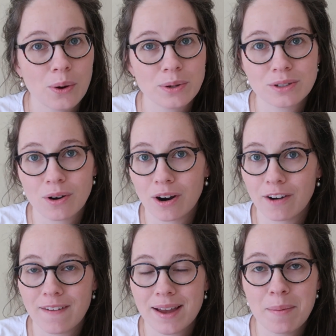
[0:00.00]
those
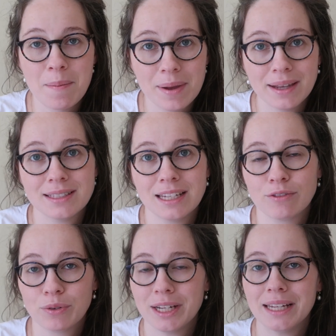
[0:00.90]
are
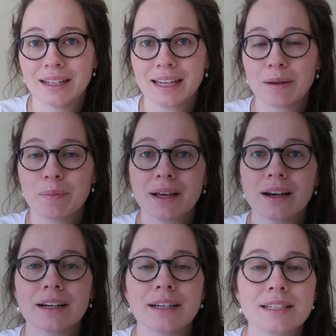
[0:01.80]
amazing for healing
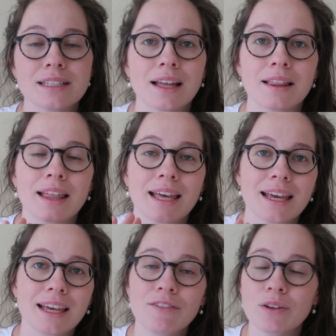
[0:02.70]
because
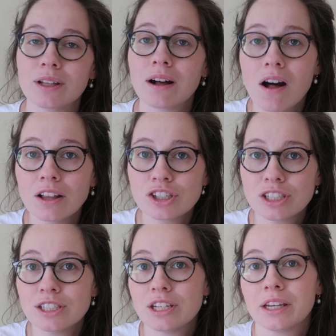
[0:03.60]
they give you the
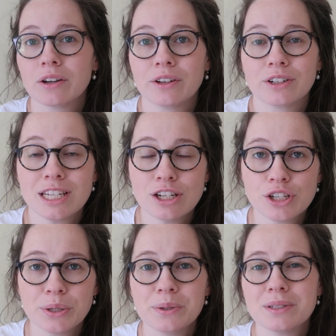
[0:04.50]
collagen to heal your
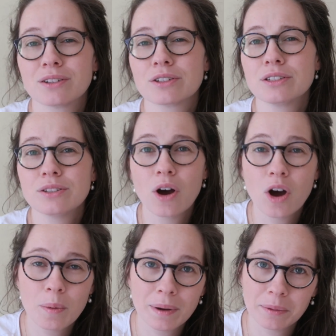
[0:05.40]
tissues there's
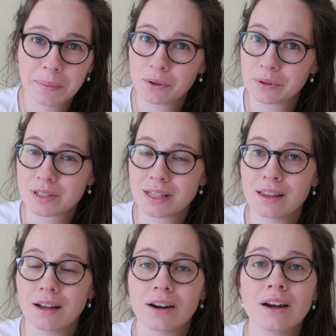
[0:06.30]
so many minerals
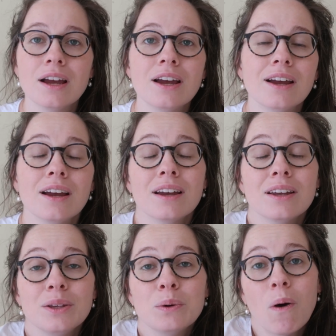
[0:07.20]
in there
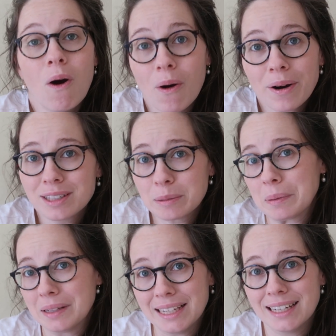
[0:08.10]
you are
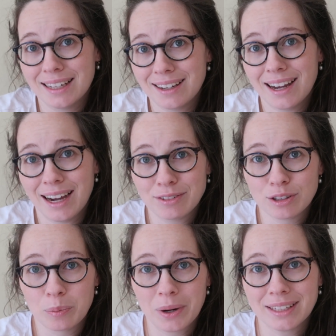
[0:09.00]
depleted
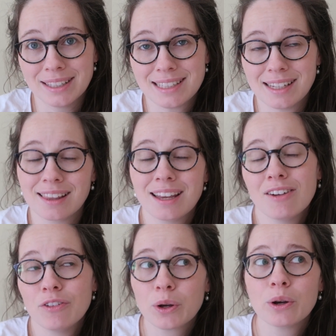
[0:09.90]
after a pregnancy and then
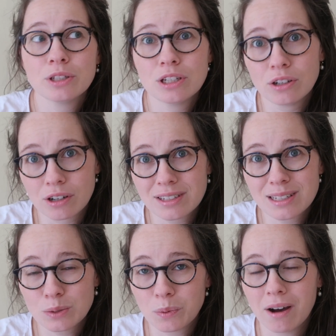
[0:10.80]
if you're going to
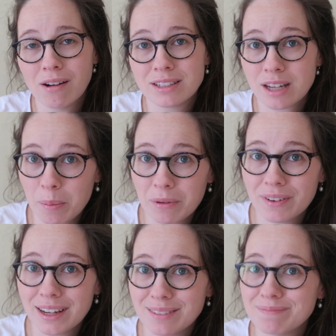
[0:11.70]
nurse as well on top
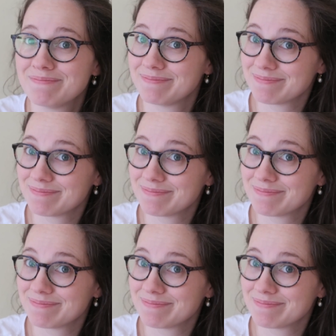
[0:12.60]
of it